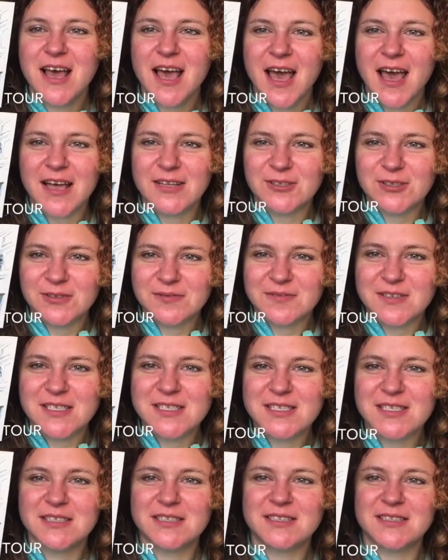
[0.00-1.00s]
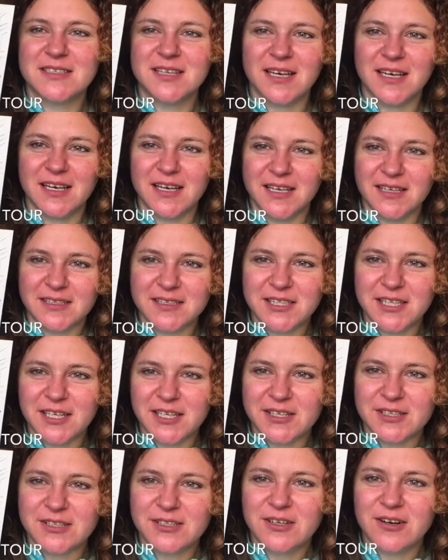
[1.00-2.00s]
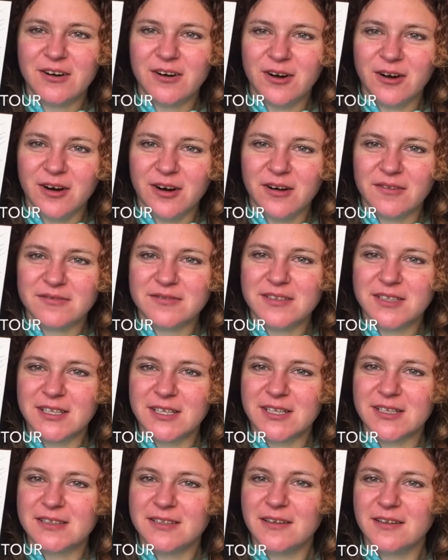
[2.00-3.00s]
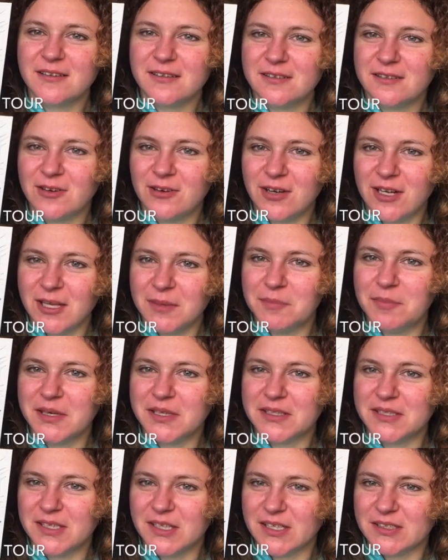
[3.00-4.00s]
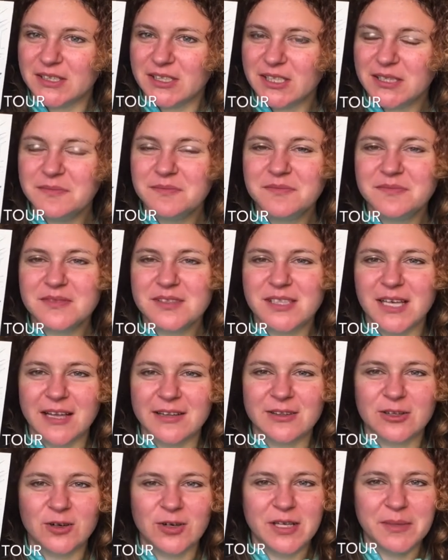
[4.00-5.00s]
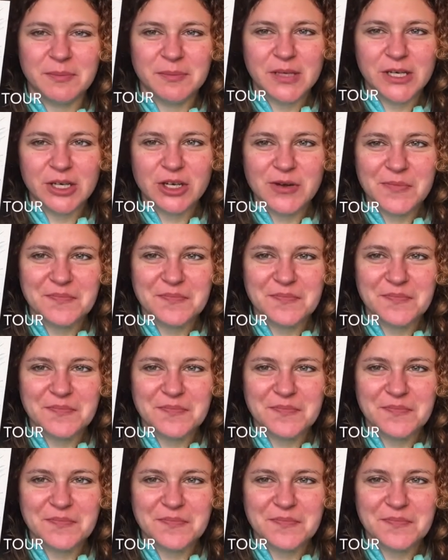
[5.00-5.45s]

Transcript: and to visit the interior of the Olympic Theater, Teatro Olimpico,